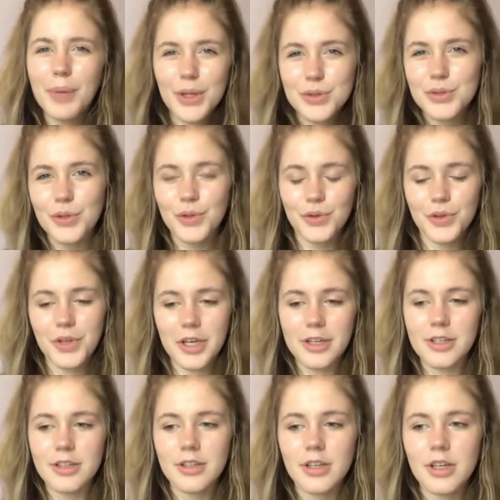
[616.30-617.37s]
bundle
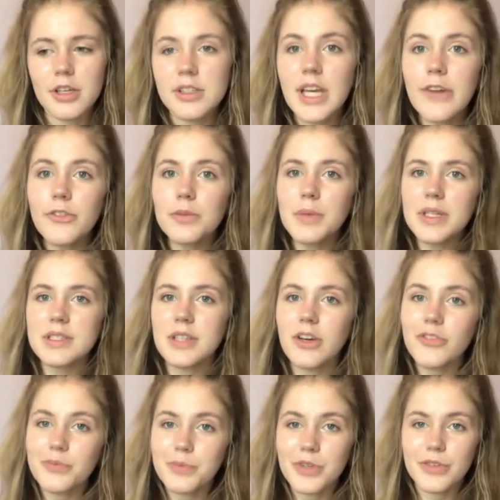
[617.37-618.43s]
thing. Not for
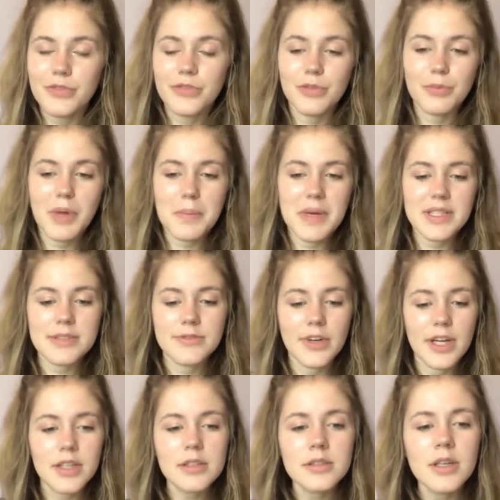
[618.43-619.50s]
myself, but for my
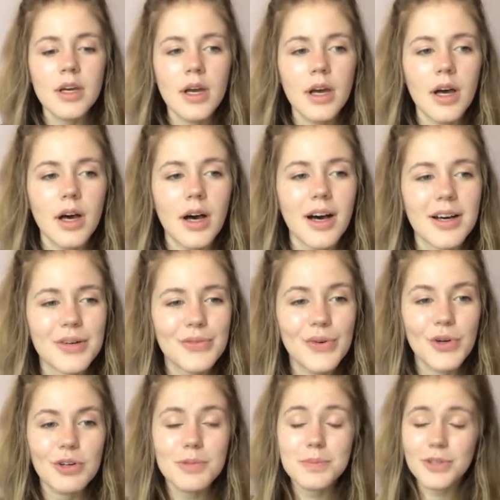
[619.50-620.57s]
best friend
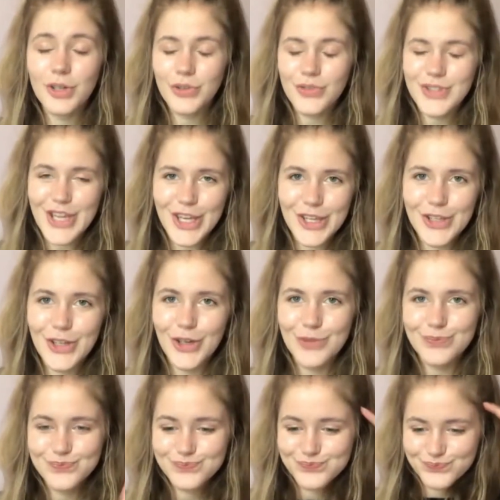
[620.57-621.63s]
for her birthday, you
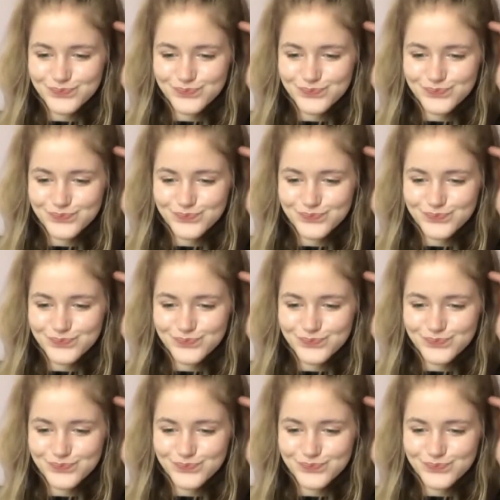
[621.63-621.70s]
know.